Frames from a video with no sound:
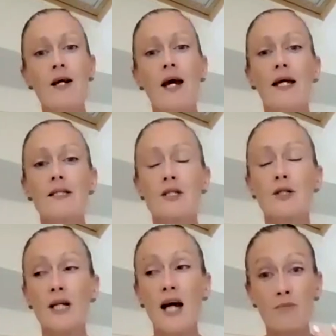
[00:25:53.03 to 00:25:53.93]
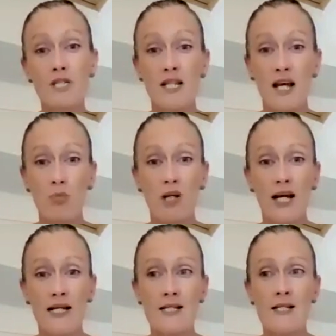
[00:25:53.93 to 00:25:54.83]
And to come to that
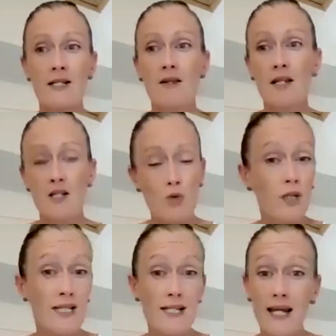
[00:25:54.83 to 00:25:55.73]
place there's all this